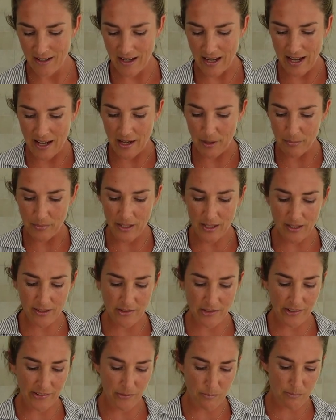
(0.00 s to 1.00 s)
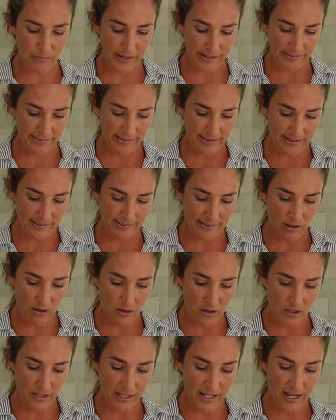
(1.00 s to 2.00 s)
And I'm gonna just mix this
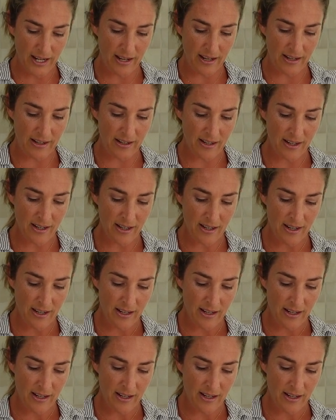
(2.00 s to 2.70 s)
all in.